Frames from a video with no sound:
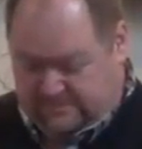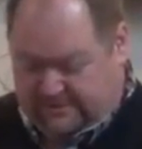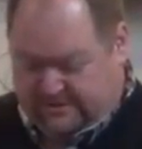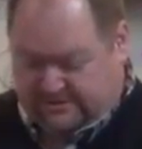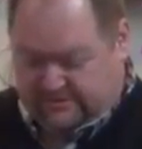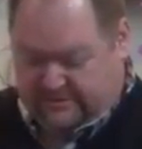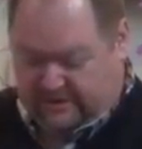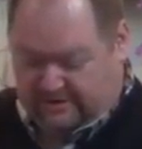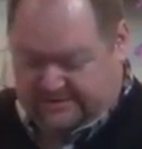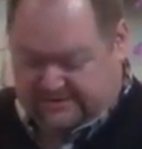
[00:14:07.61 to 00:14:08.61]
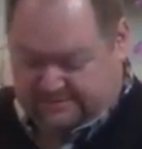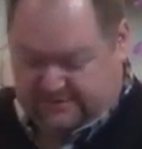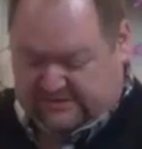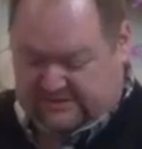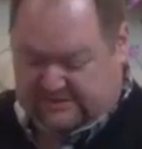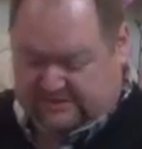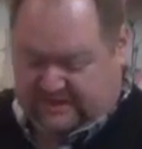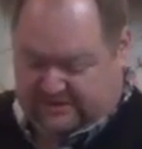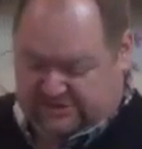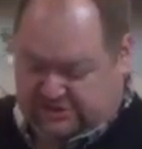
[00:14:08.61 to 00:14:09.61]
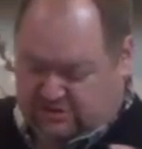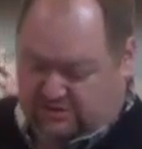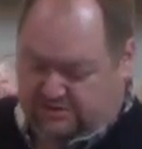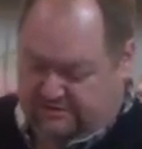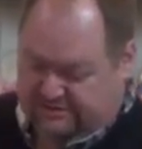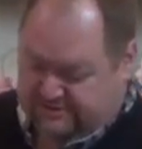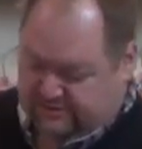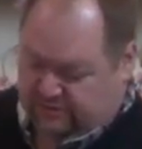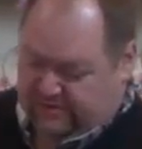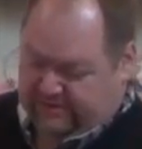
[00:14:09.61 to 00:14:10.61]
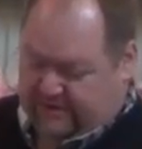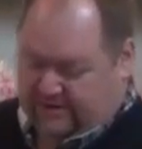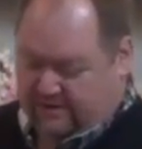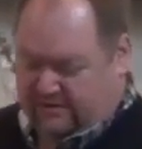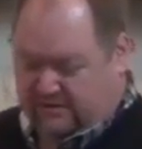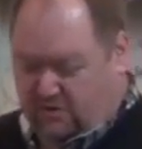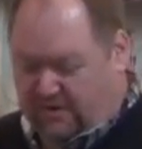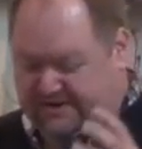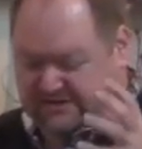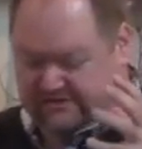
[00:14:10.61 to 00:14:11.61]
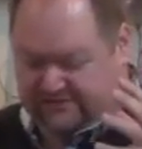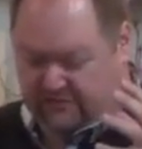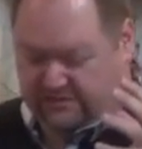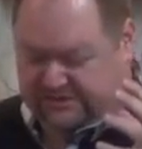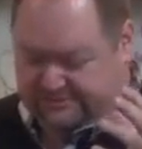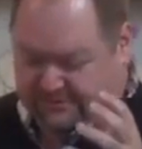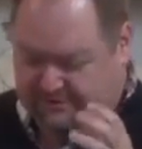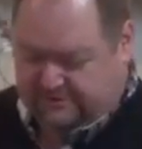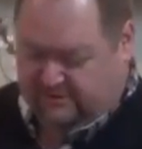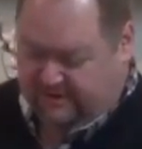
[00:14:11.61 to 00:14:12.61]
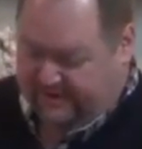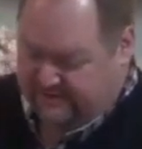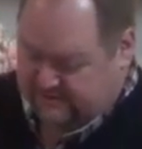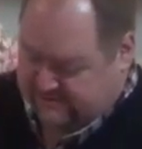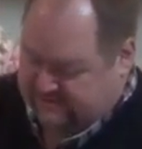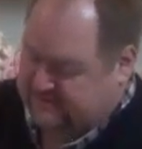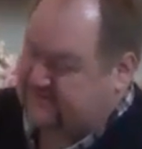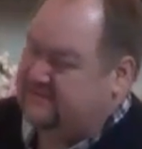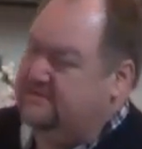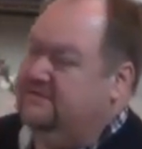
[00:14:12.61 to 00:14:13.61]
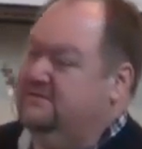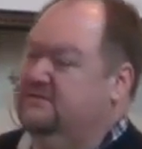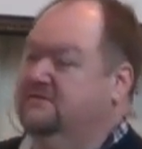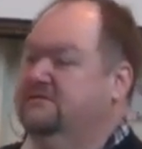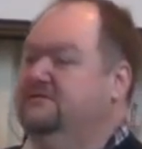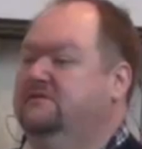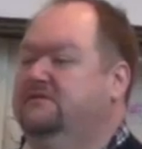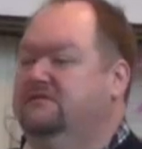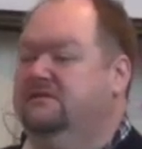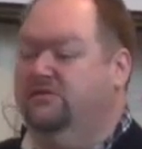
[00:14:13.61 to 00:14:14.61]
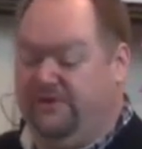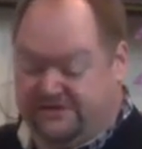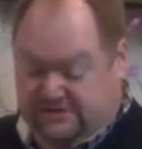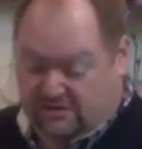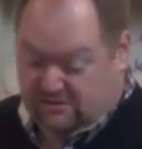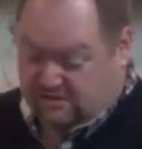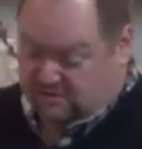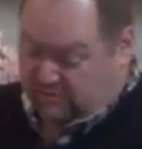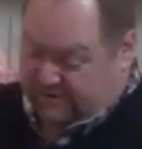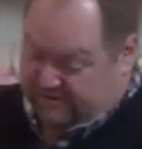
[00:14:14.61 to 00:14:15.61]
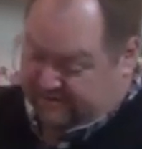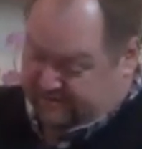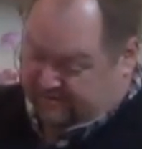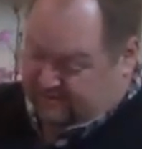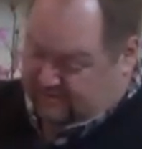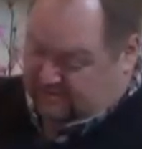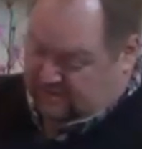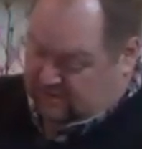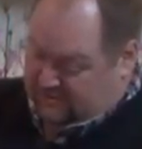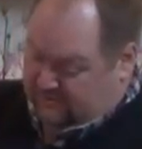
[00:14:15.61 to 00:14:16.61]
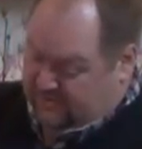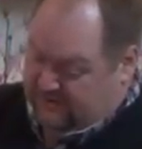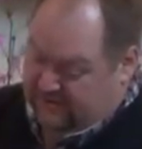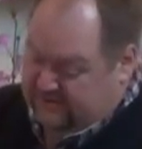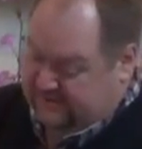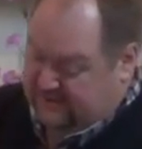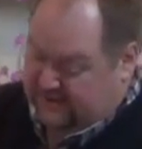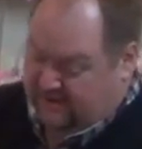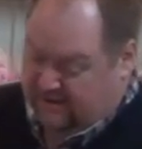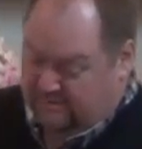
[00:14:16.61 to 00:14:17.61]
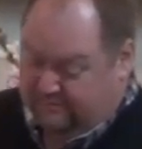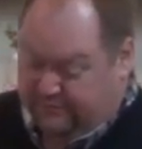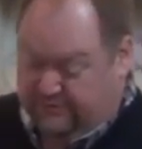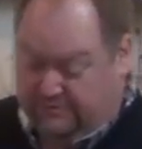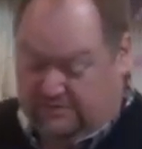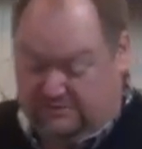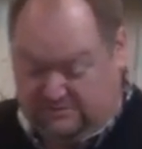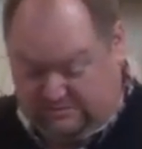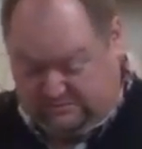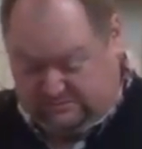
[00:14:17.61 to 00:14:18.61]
because we are a species that struggles with our quest for spiritual guidance. We struggle with human beings that are brutal,